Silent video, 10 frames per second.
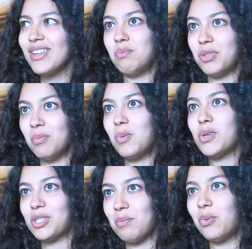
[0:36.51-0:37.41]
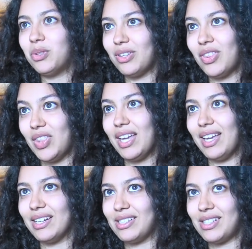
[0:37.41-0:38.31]
But the most important thing,
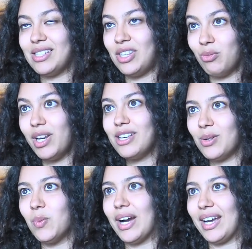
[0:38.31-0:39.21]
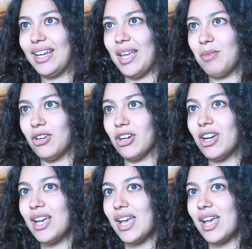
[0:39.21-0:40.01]
and is the reason why I came here,